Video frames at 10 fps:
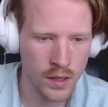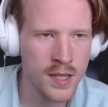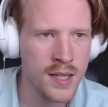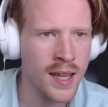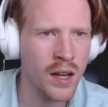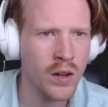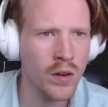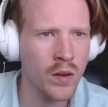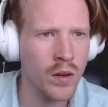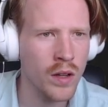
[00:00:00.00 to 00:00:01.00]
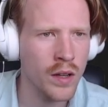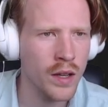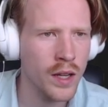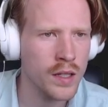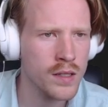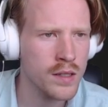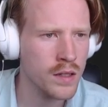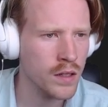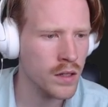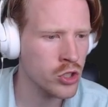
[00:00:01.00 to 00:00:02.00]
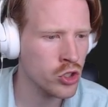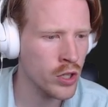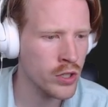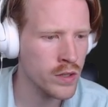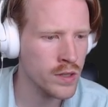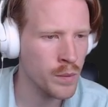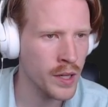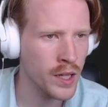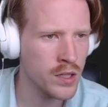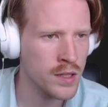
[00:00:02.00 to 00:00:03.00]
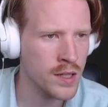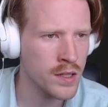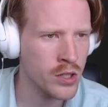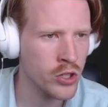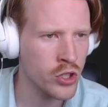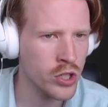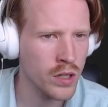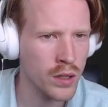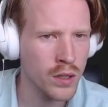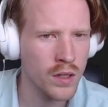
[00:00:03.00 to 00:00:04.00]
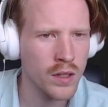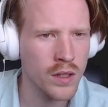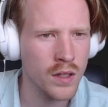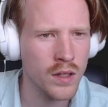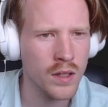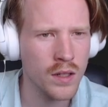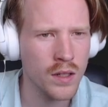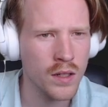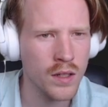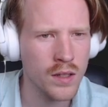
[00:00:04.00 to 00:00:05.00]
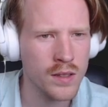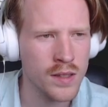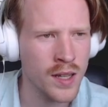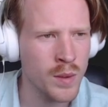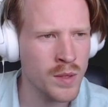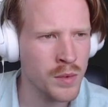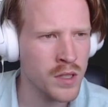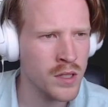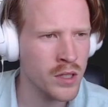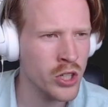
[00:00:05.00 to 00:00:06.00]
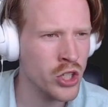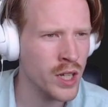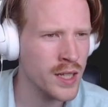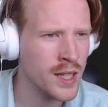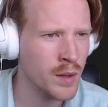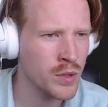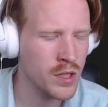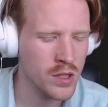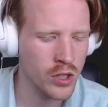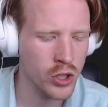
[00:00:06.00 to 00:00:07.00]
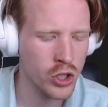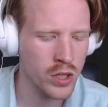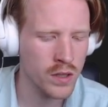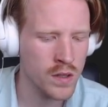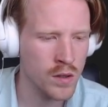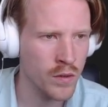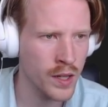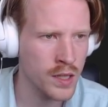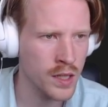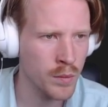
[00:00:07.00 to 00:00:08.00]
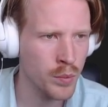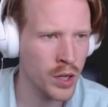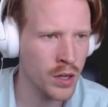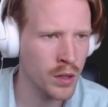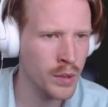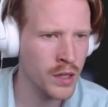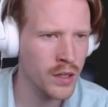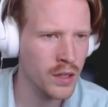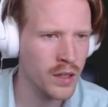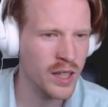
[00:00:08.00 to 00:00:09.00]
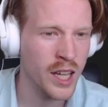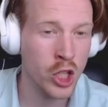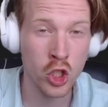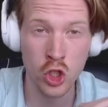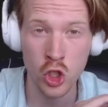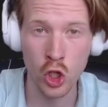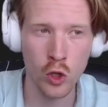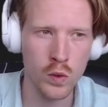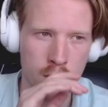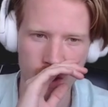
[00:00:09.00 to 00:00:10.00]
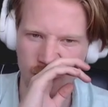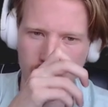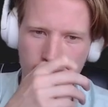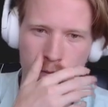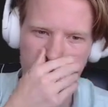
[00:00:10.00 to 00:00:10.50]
Let's see how Nuxt structures the page. It says search. It says type something to search and type to search. So if I type barb, it just goes, okay?